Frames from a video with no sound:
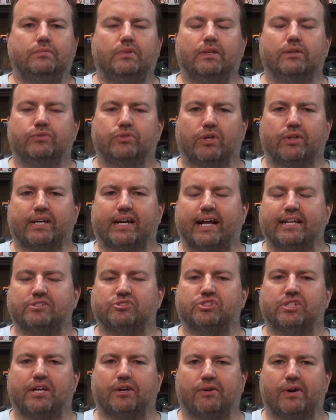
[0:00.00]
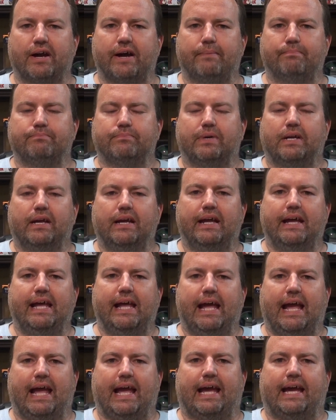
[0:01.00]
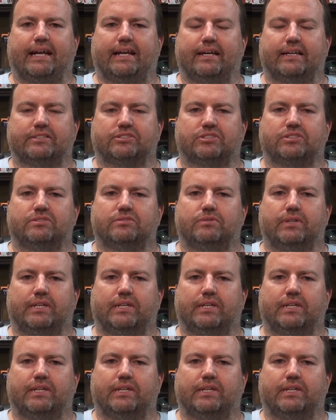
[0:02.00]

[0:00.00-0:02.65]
So they kind of set her up, and it's